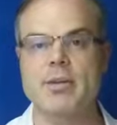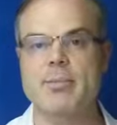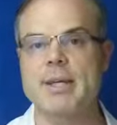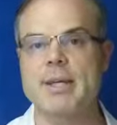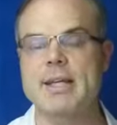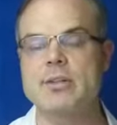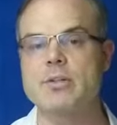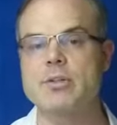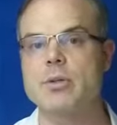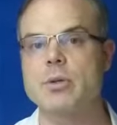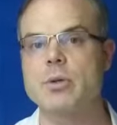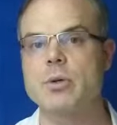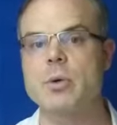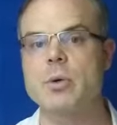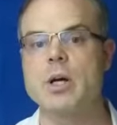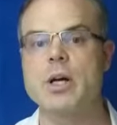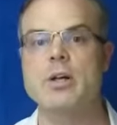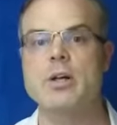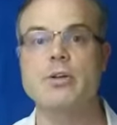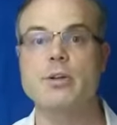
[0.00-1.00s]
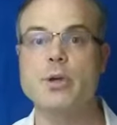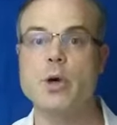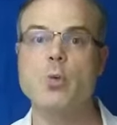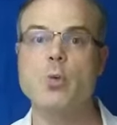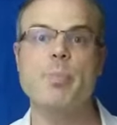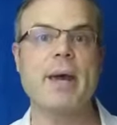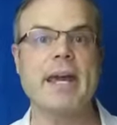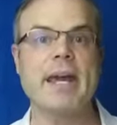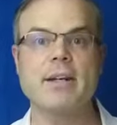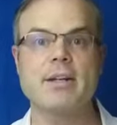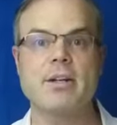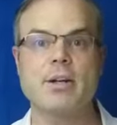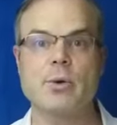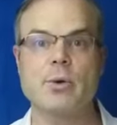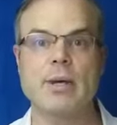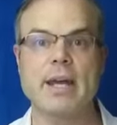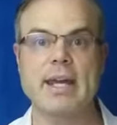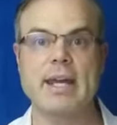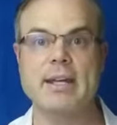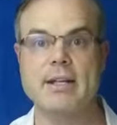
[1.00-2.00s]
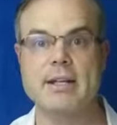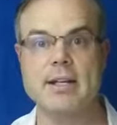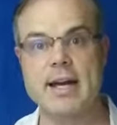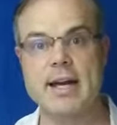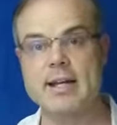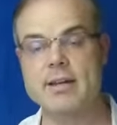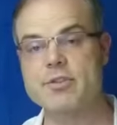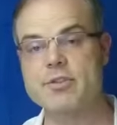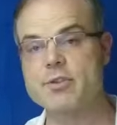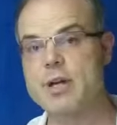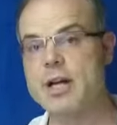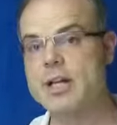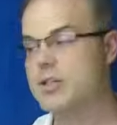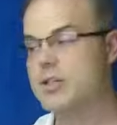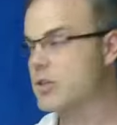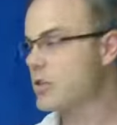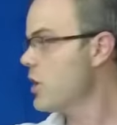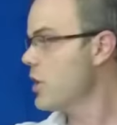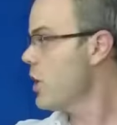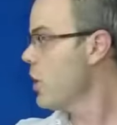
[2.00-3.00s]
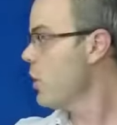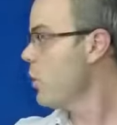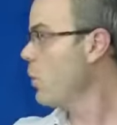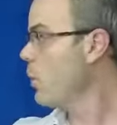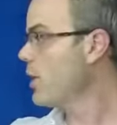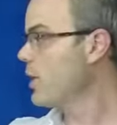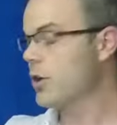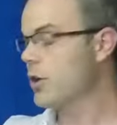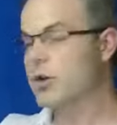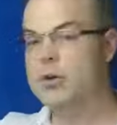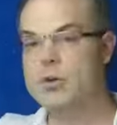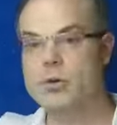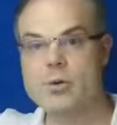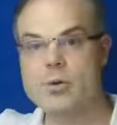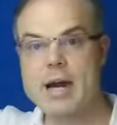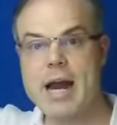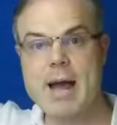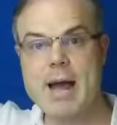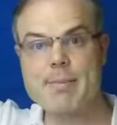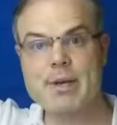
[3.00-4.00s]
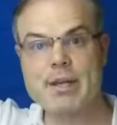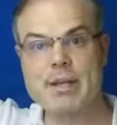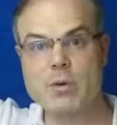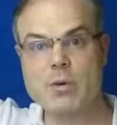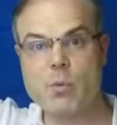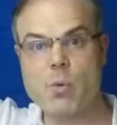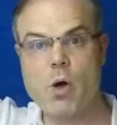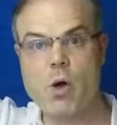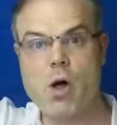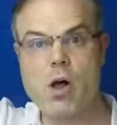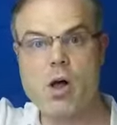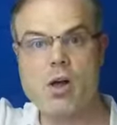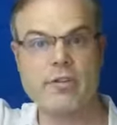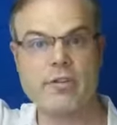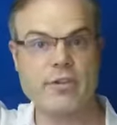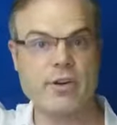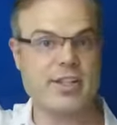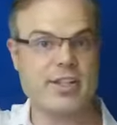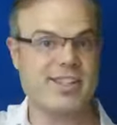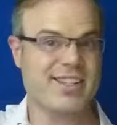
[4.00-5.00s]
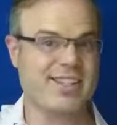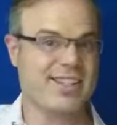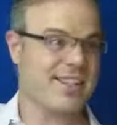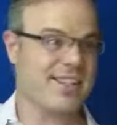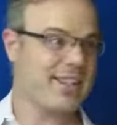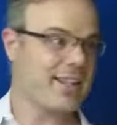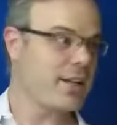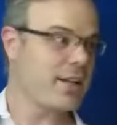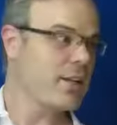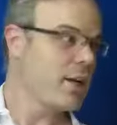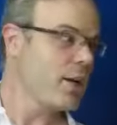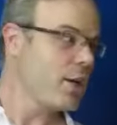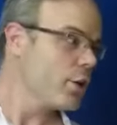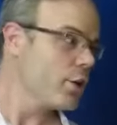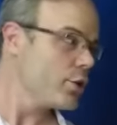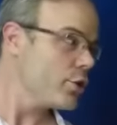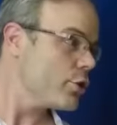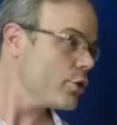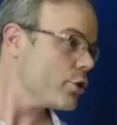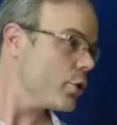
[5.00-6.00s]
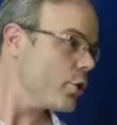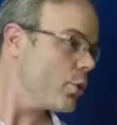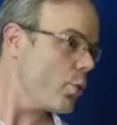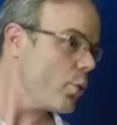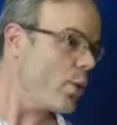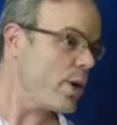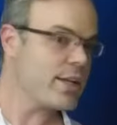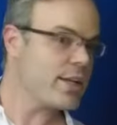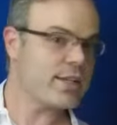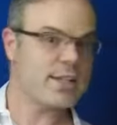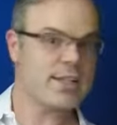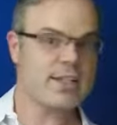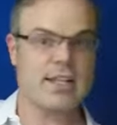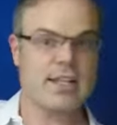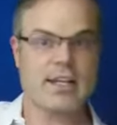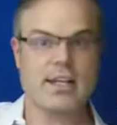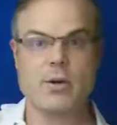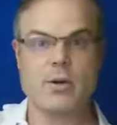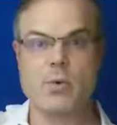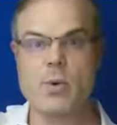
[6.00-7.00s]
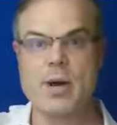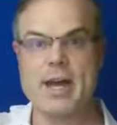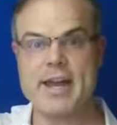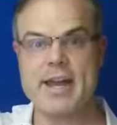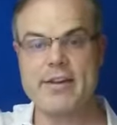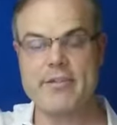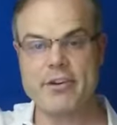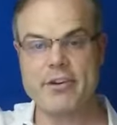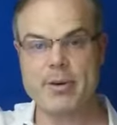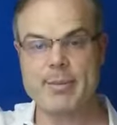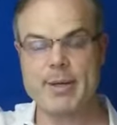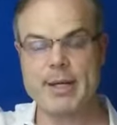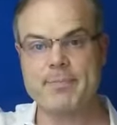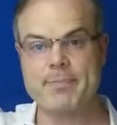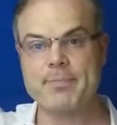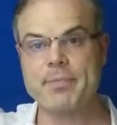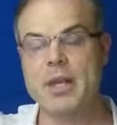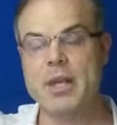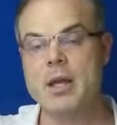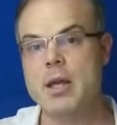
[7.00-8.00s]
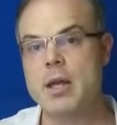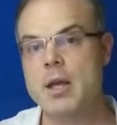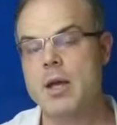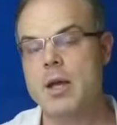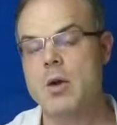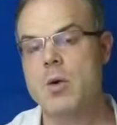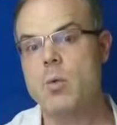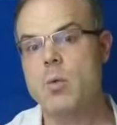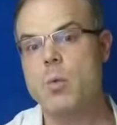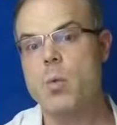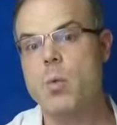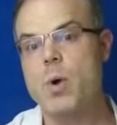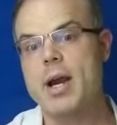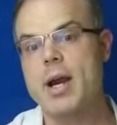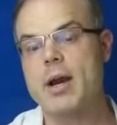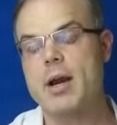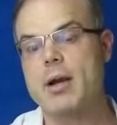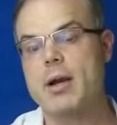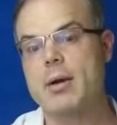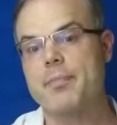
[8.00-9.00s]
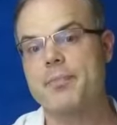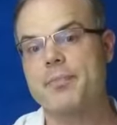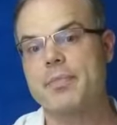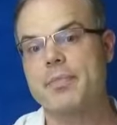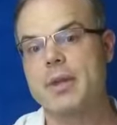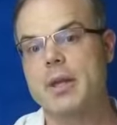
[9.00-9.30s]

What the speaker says: them into no pain, no gain kind of stretches, where you're grabbing the wall, for instance, and then twisting away from it, where